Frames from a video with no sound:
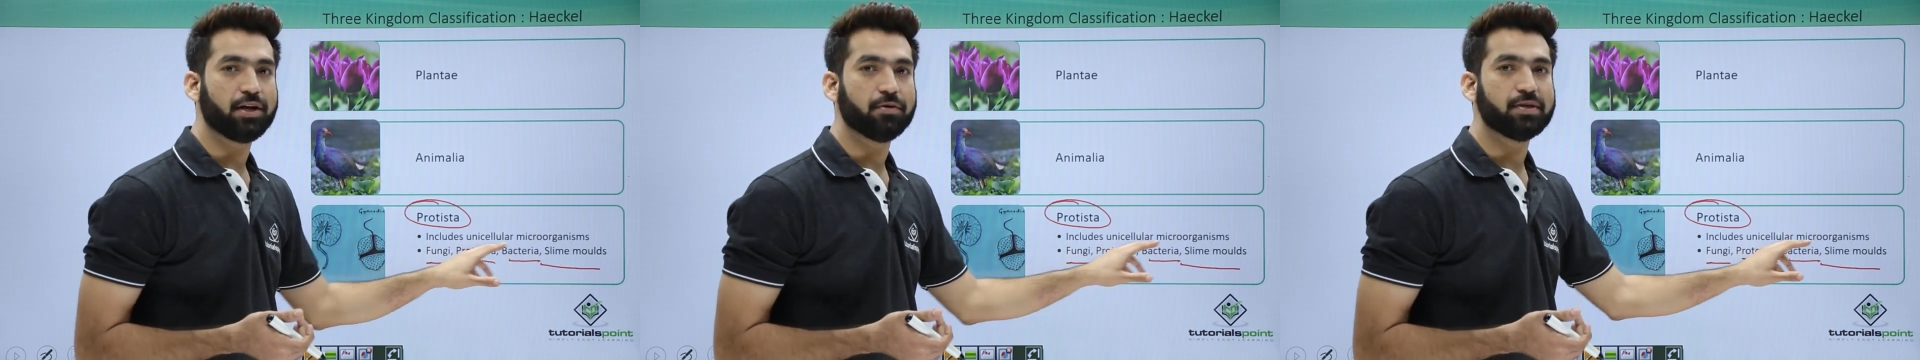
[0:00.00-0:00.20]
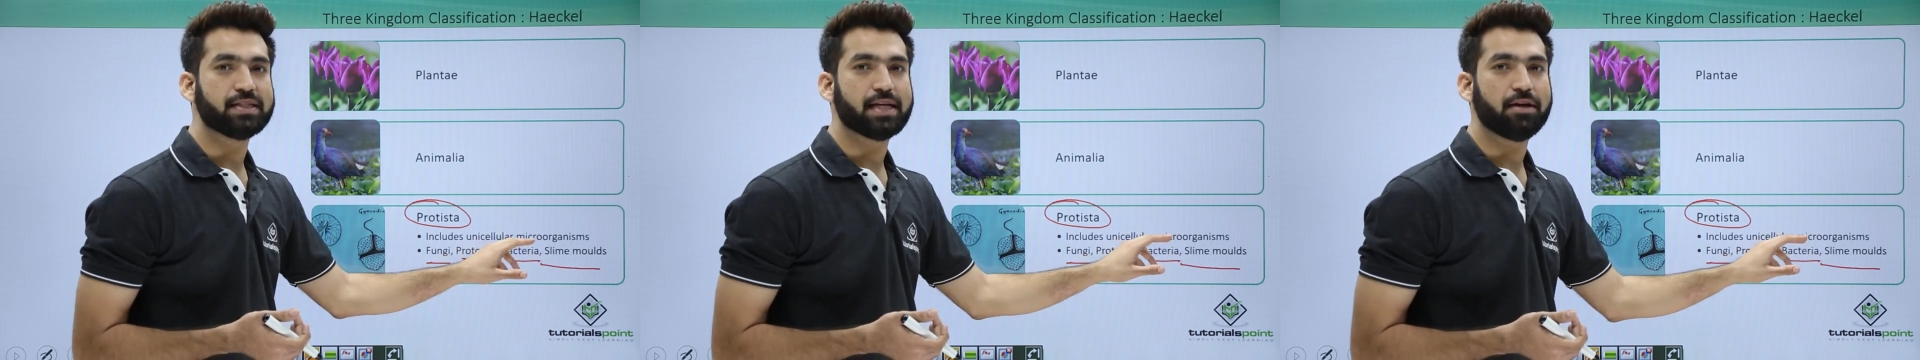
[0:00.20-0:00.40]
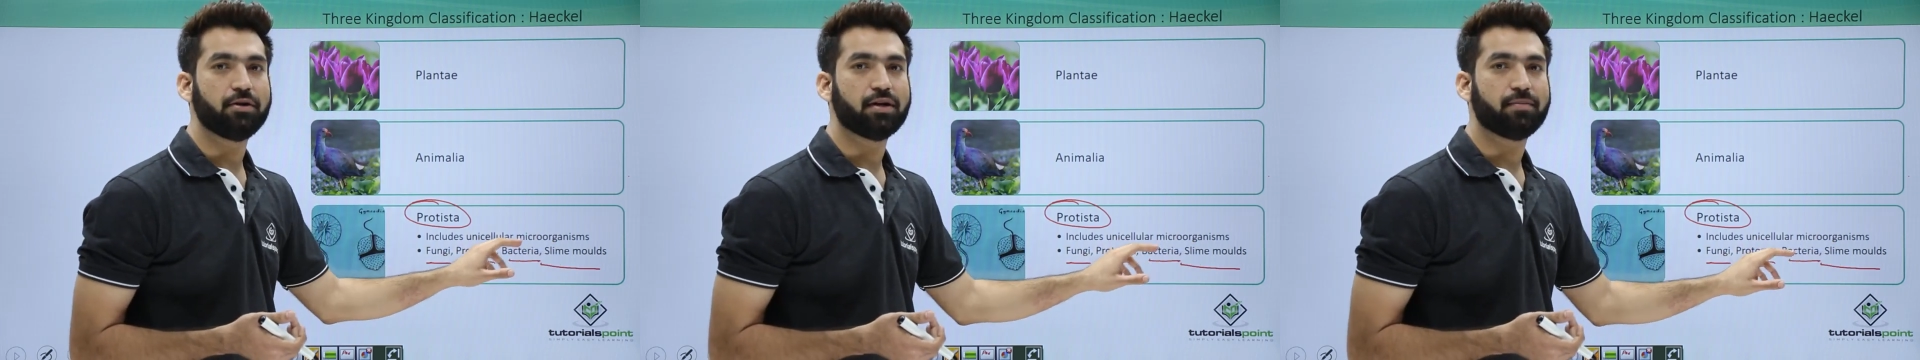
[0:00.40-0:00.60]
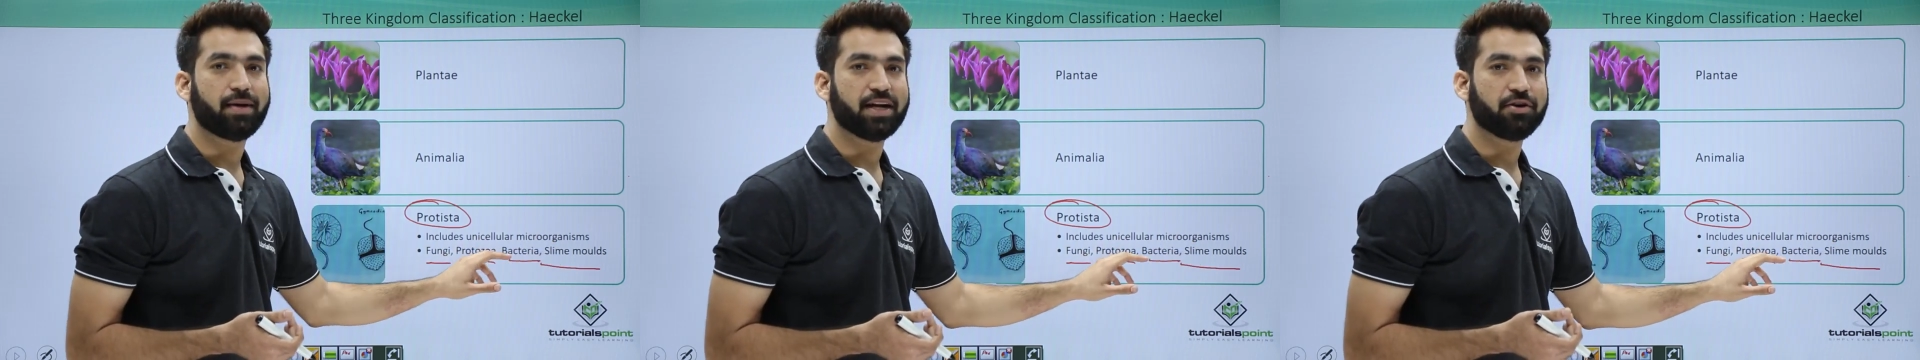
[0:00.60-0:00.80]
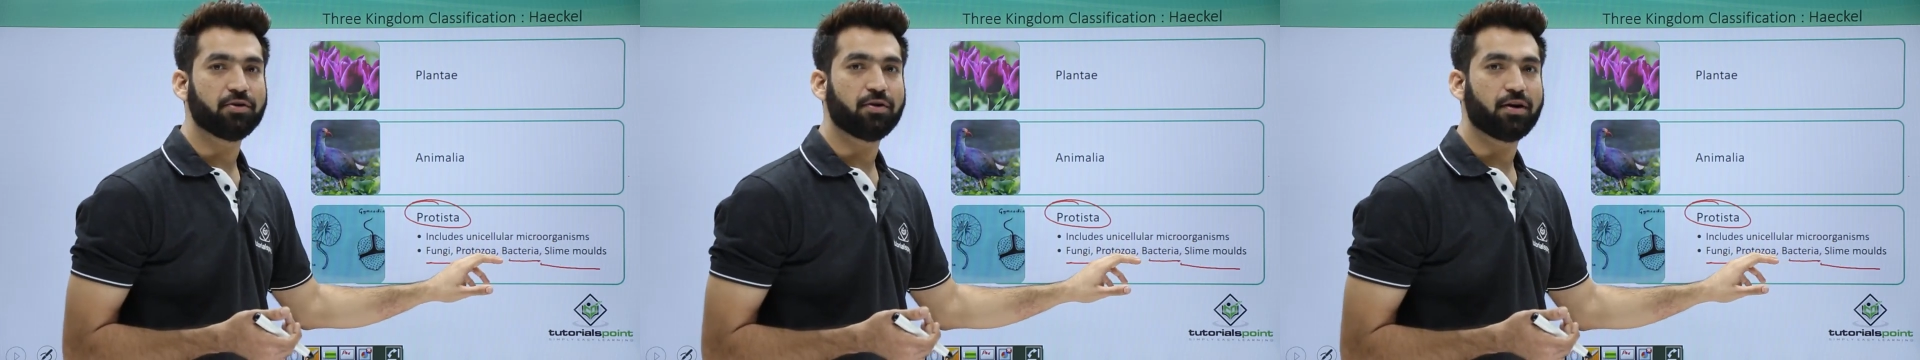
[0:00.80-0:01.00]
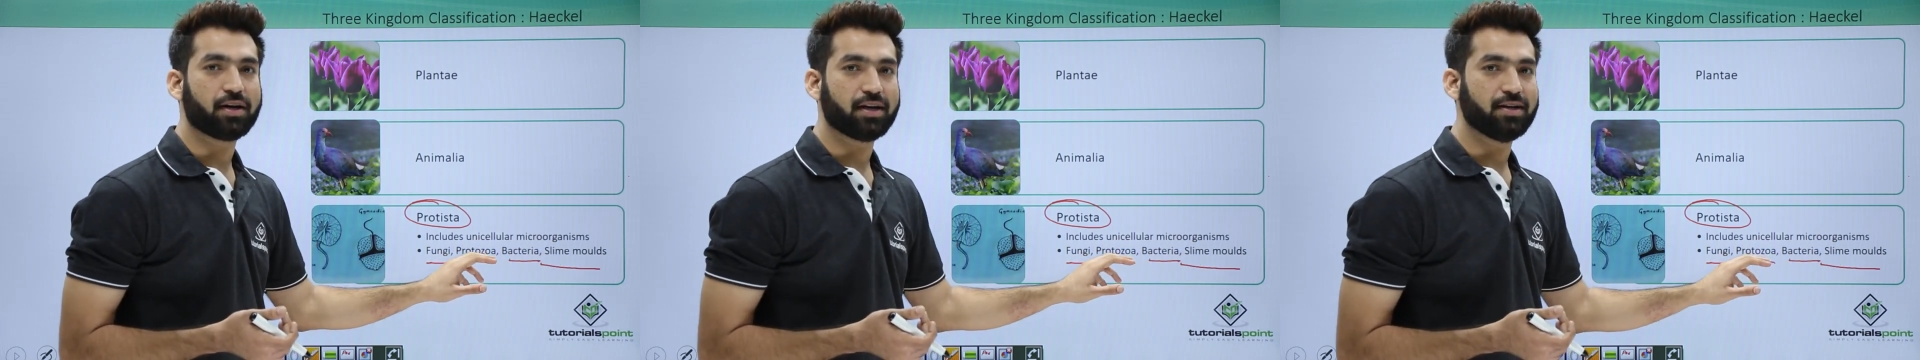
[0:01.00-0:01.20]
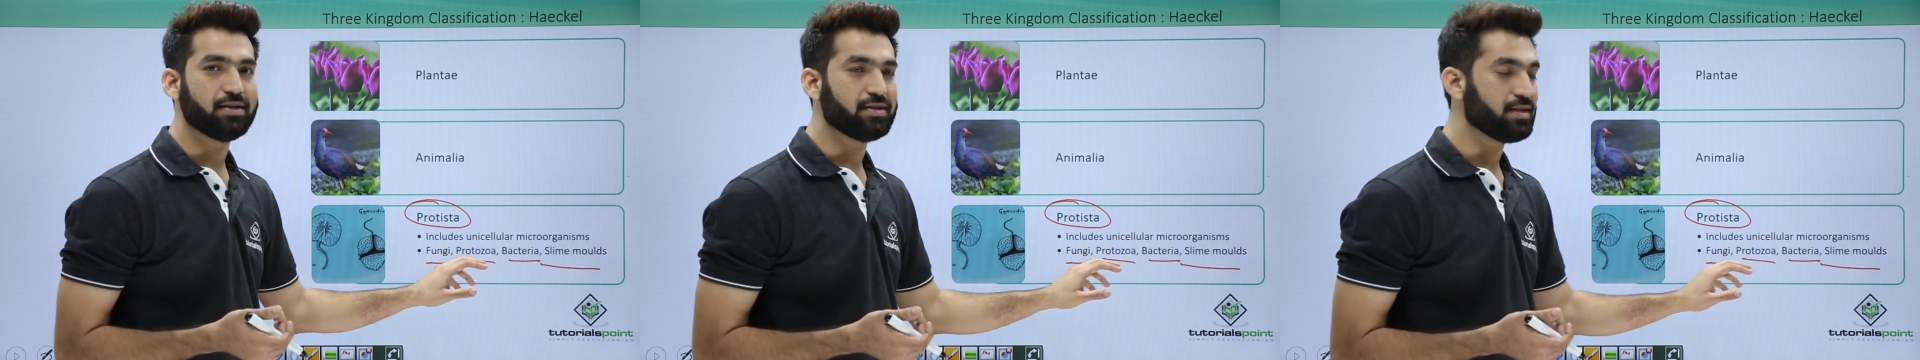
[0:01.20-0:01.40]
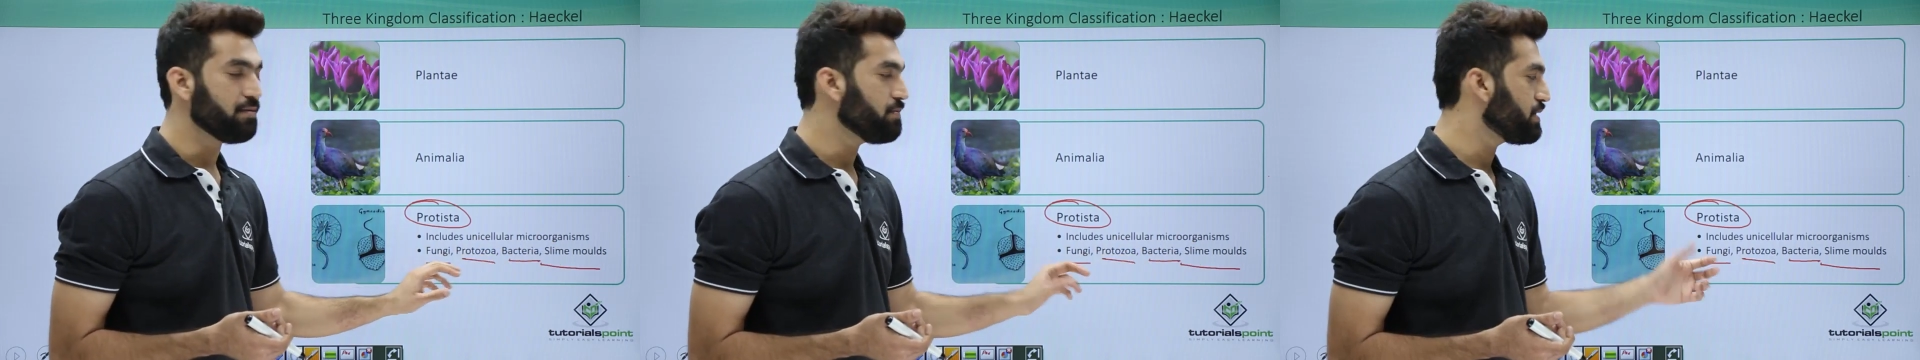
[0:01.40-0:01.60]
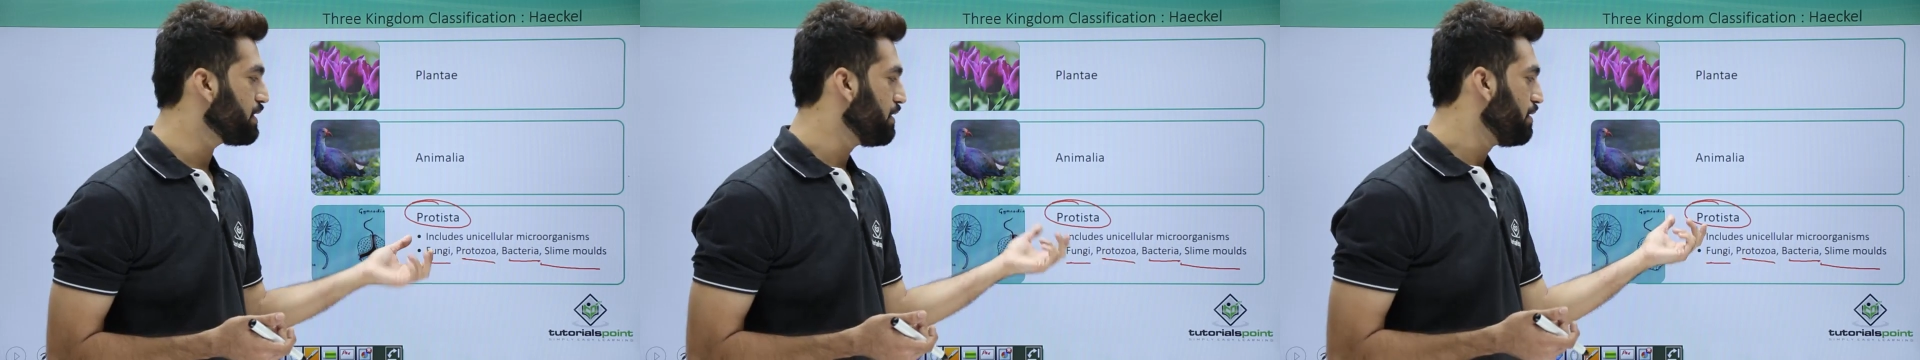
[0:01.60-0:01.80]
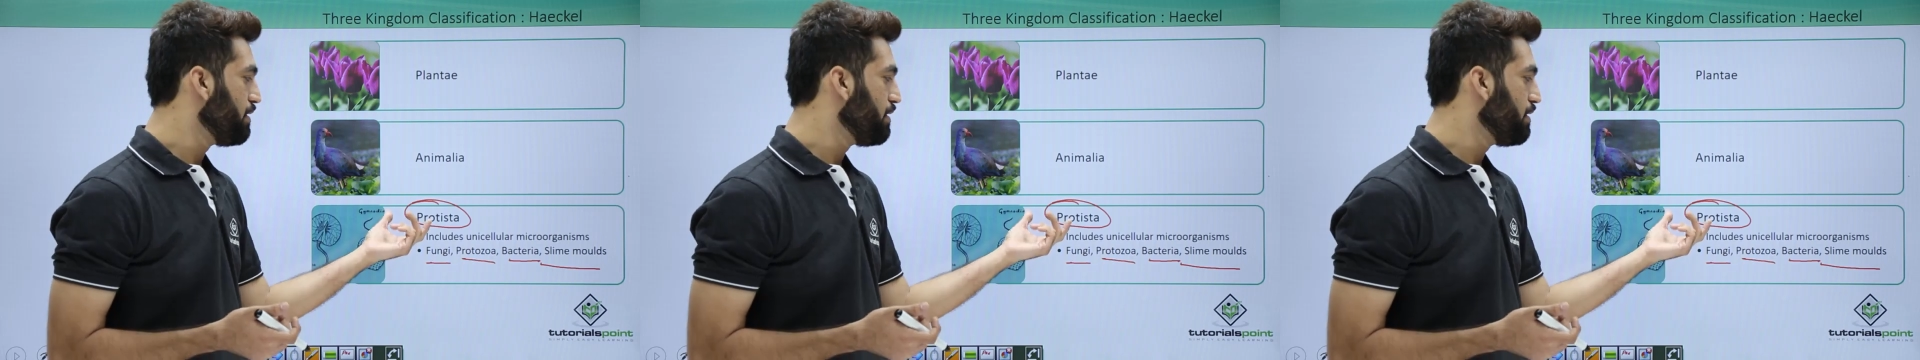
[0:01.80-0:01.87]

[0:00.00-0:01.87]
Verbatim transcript: unicellular microorganisms,